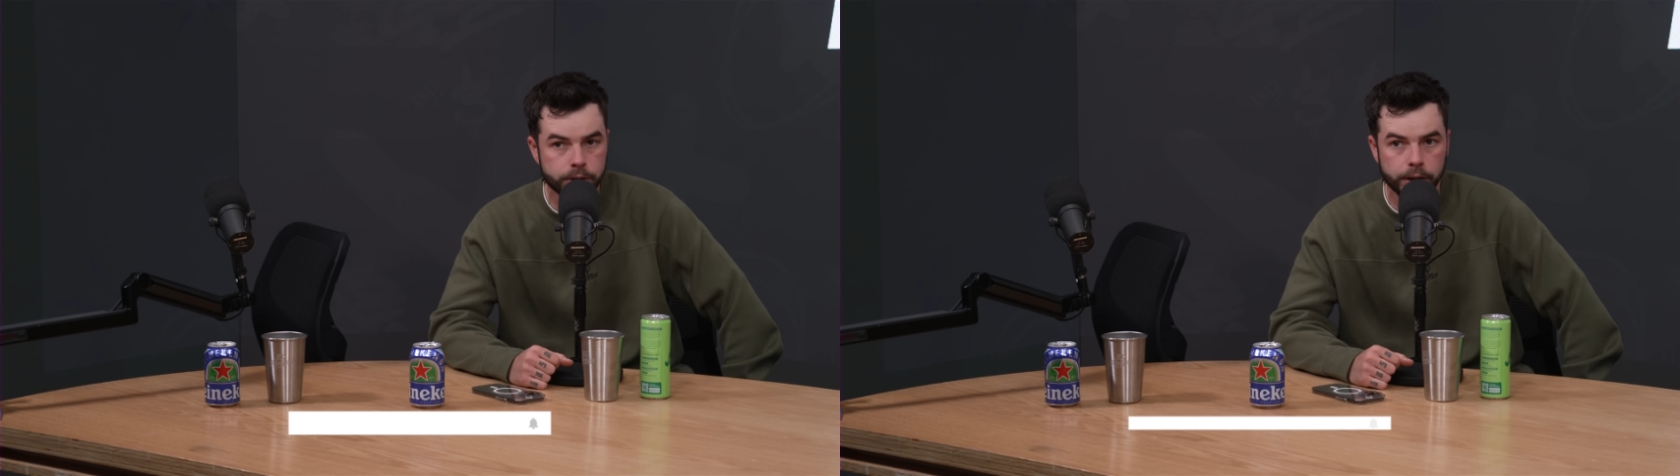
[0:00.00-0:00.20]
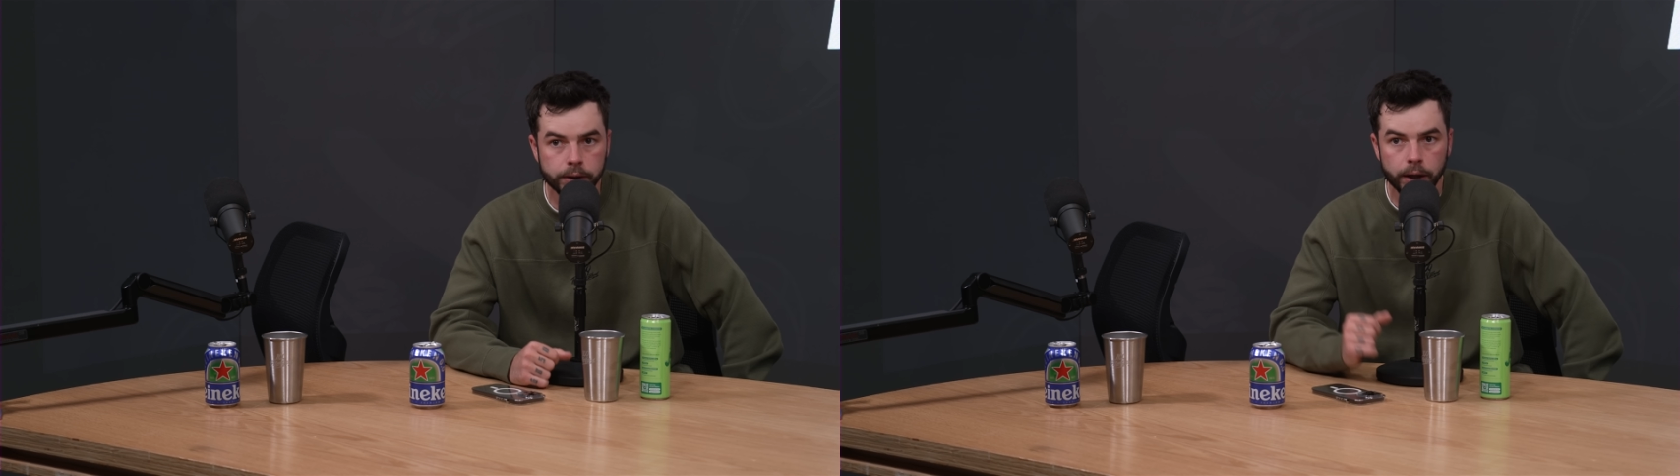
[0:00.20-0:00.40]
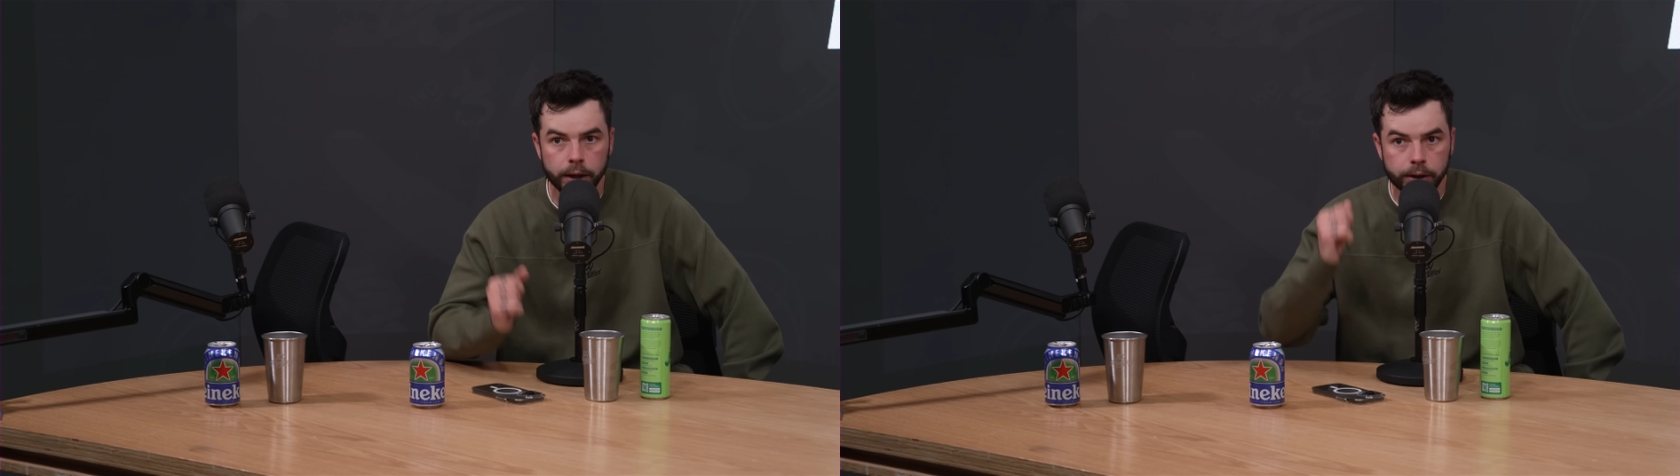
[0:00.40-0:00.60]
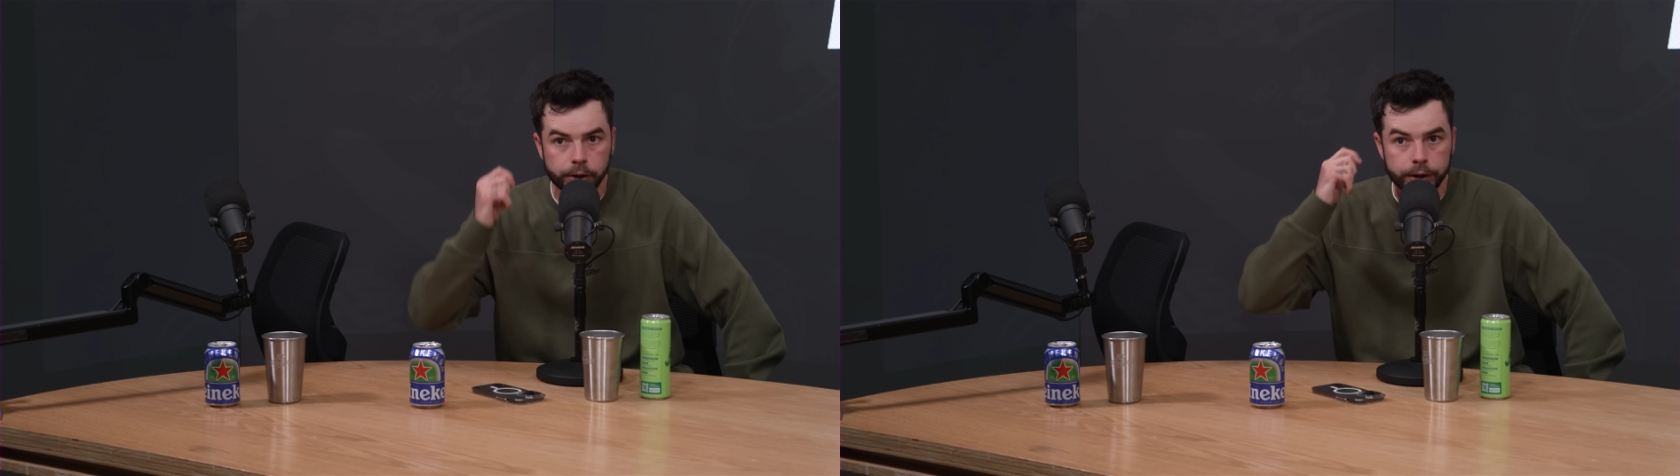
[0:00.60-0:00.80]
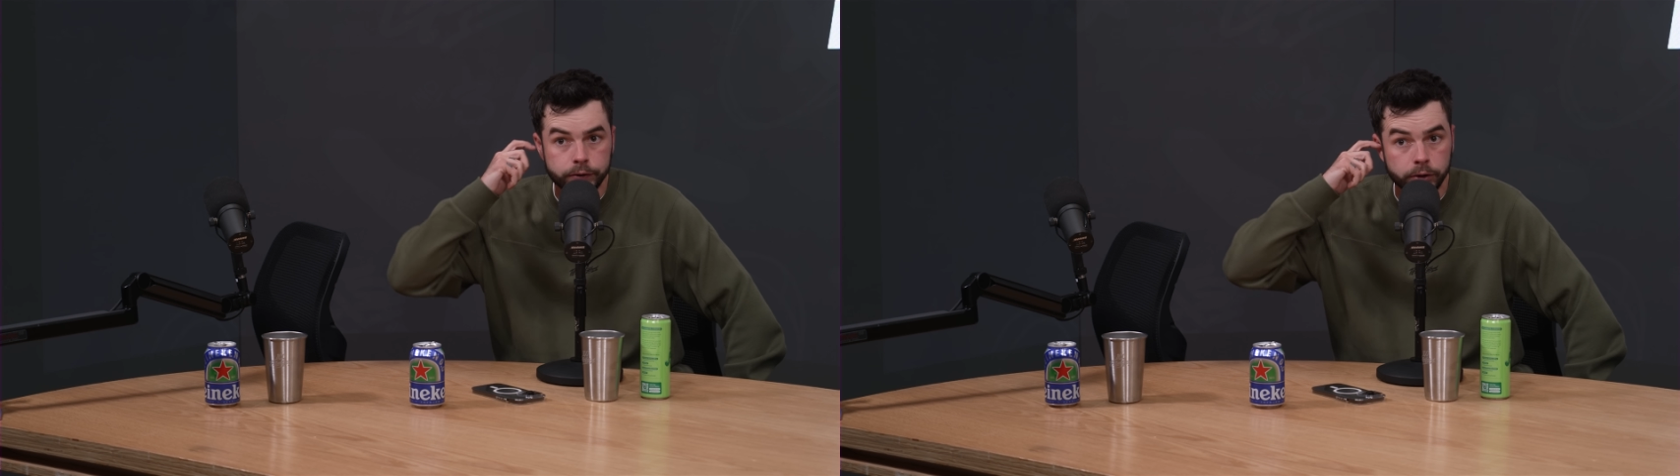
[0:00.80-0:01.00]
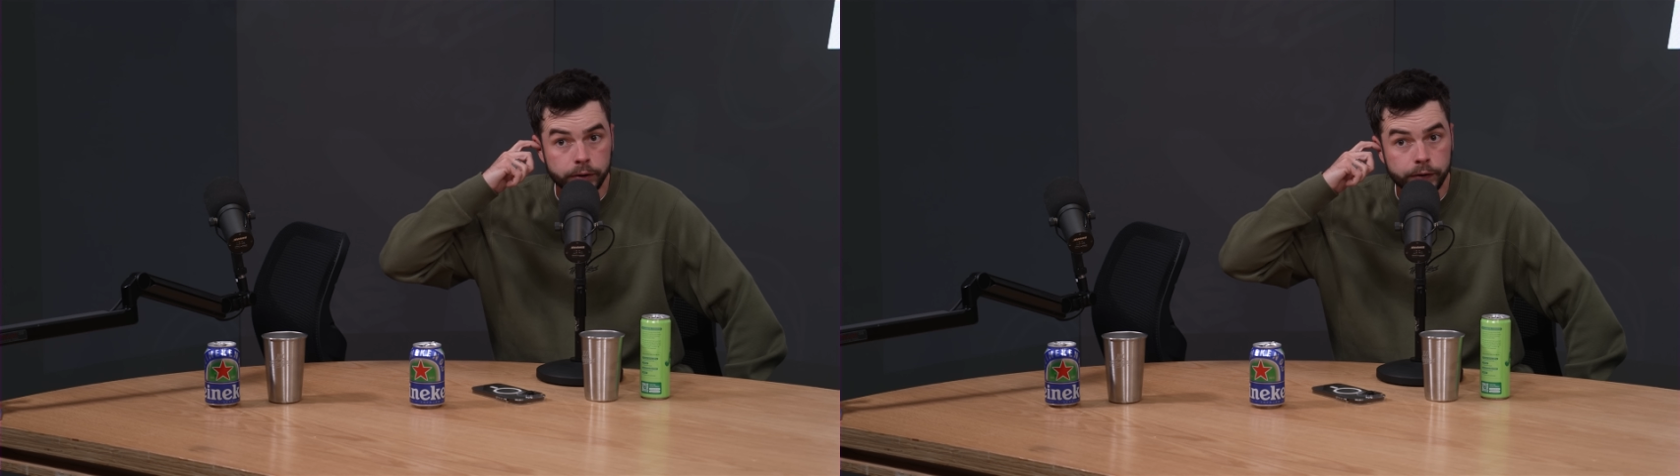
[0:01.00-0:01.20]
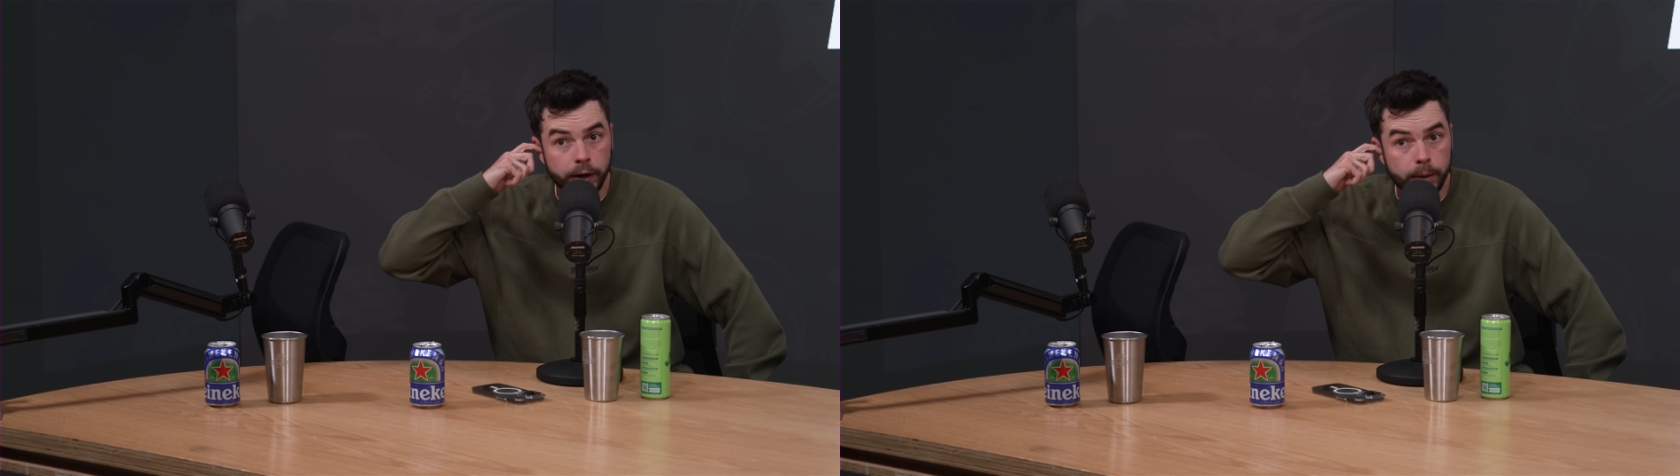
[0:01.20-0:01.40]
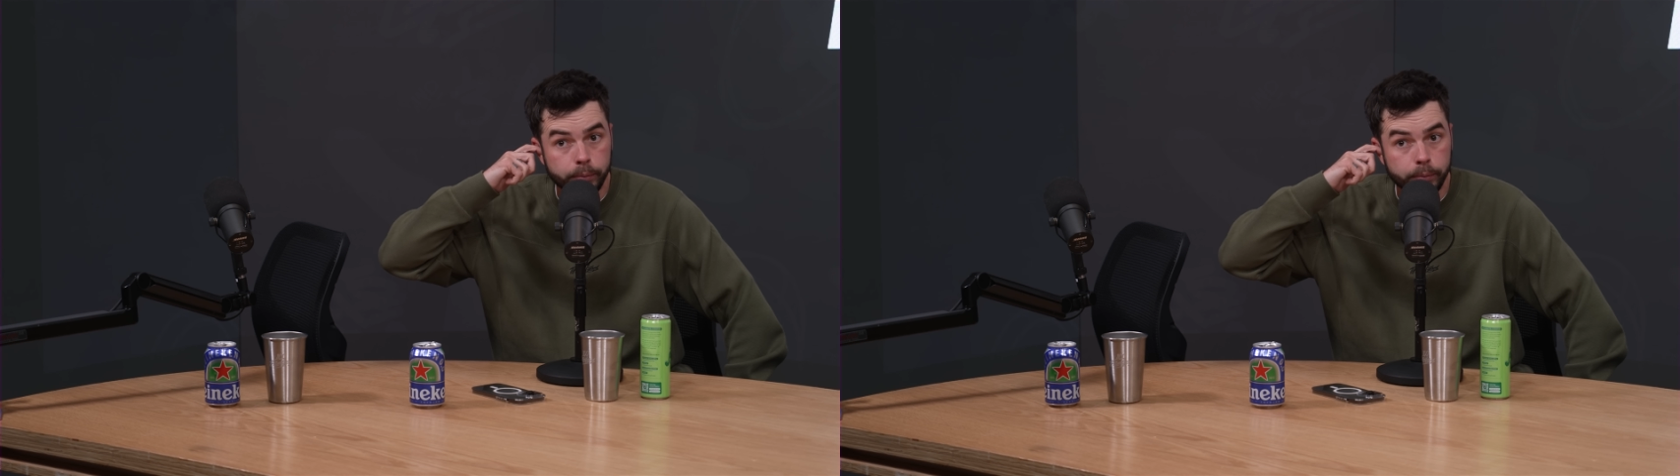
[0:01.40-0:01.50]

and Clayster and Temp